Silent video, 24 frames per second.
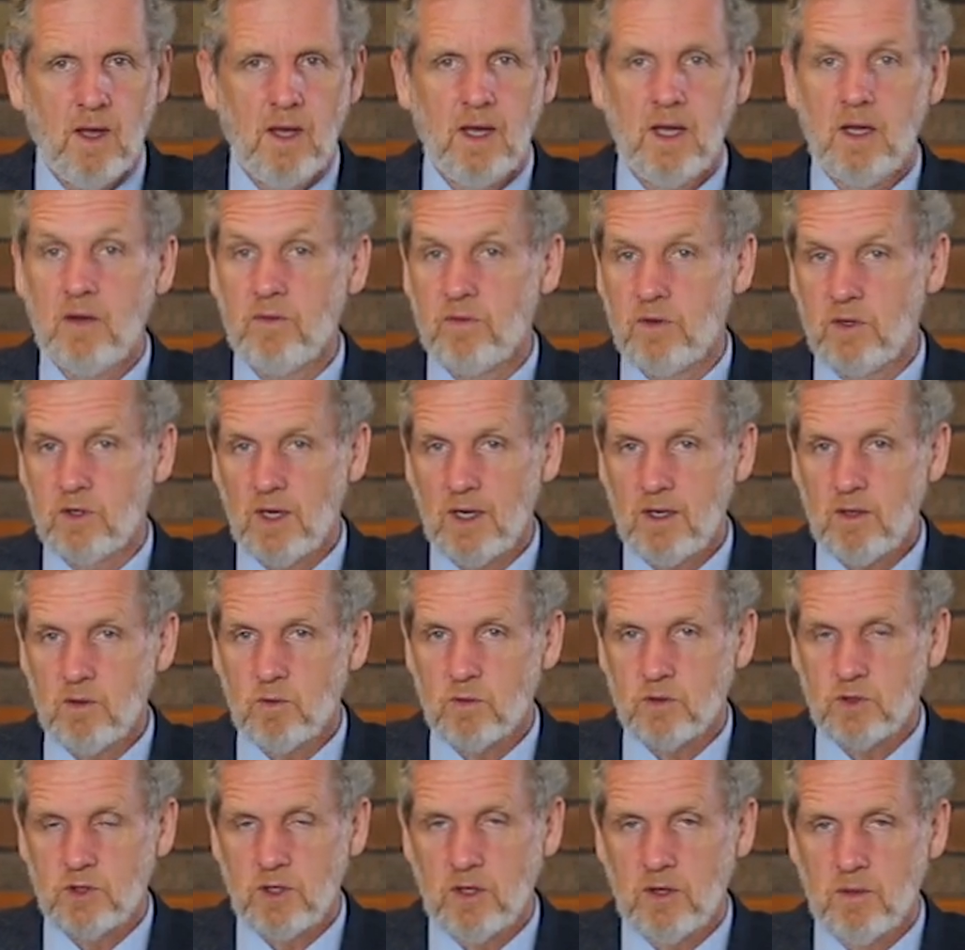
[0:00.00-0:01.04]
even
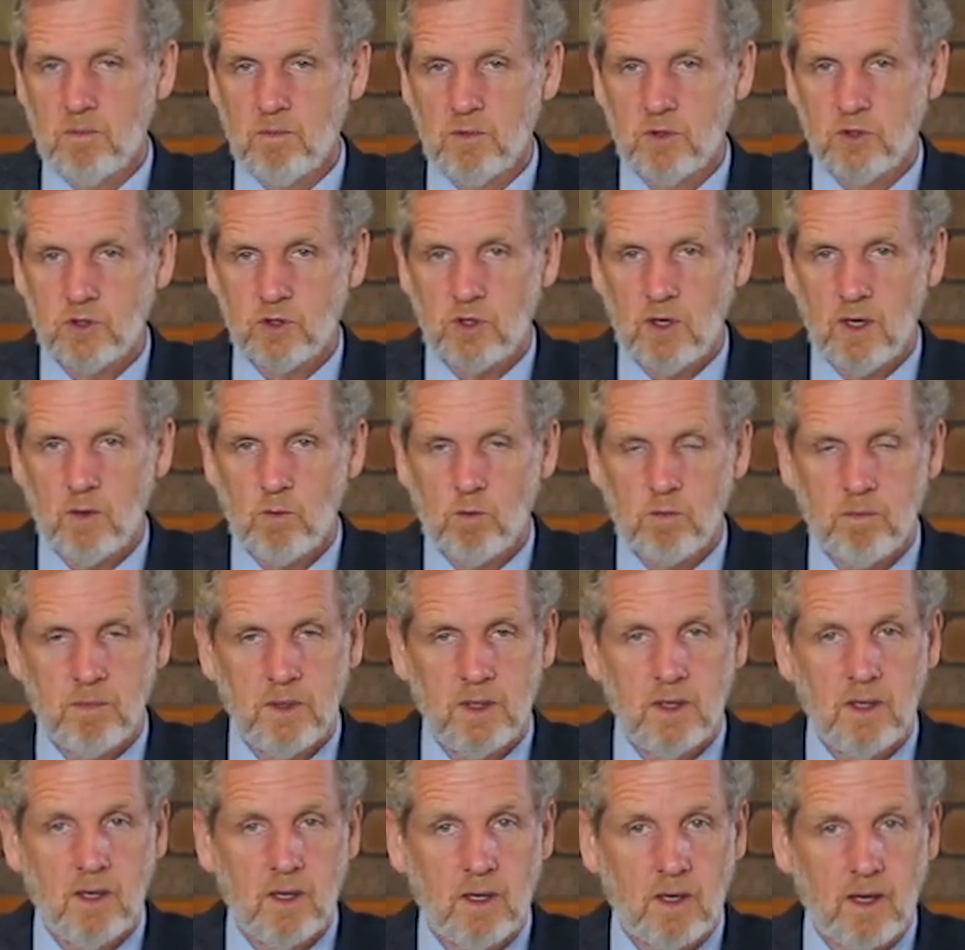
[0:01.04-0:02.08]
Daniel said the Messiah would
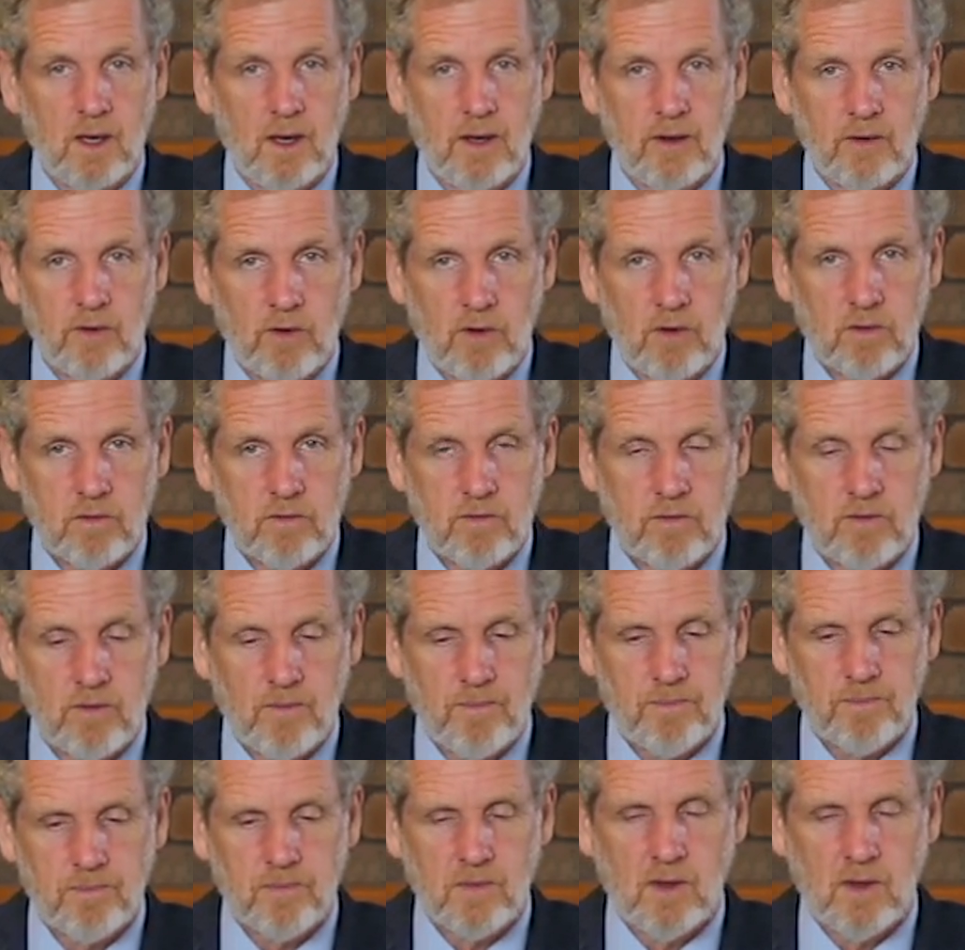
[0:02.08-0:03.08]
be cut off.